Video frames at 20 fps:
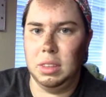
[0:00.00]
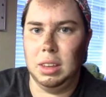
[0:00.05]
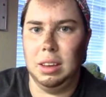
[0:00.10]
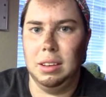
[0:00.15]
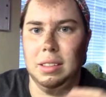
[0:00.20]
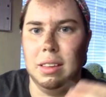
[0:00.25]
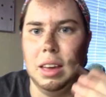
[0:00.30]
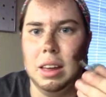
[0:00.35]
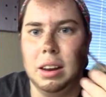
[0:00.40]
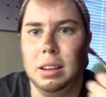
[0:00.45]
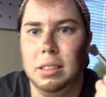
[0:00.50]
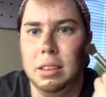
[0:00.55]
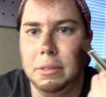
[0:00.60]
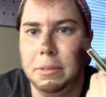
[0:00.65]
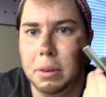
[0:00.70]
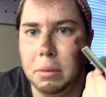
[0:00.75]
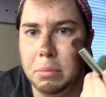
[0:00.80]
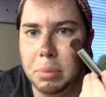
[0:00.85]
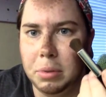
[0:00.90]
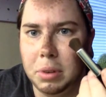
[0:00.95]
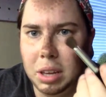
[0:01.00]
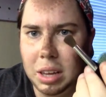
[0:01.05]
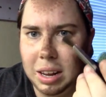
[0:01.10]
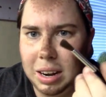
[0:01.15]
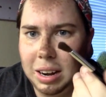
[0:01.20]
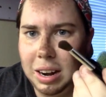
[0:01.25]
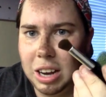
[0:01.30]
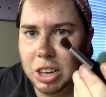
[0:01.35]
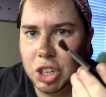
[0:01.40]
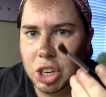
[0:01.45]
is get a different, get
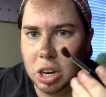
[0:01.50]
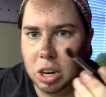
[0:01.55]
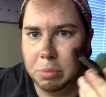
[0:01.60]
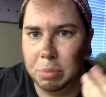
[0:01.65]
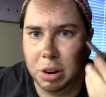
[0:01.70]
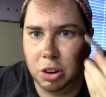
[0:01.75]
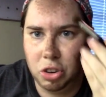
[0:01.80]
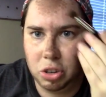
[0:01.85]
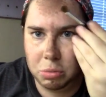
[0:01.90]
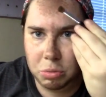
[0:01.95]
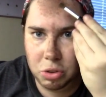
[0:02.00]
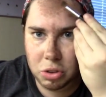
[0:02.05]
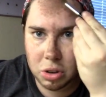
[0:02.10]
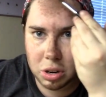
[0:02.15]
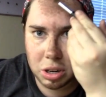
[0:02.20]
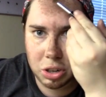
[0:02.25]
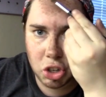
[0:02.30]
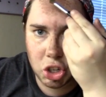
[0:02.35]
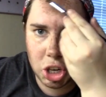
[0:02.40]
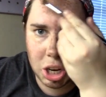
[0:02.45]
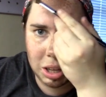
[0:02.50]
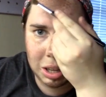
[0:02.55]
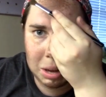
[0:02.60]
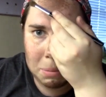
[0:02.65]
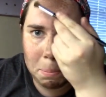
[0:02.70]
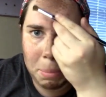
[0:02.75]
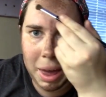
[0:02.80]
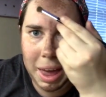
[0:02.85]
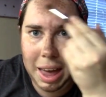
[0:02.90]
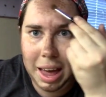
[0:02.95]
an eyeshadow brush and I'm just going to gently
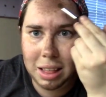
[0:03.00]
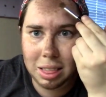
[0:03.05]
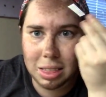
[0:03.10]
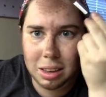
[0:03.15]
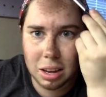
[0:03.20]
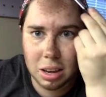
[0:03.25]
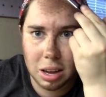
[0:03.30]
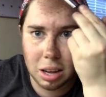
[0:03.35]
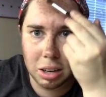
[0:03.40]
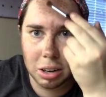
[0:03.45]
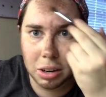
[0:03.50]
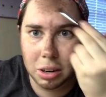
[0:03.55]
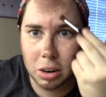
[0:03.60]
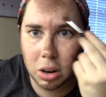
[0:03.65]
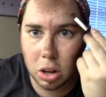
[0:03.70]
pat the color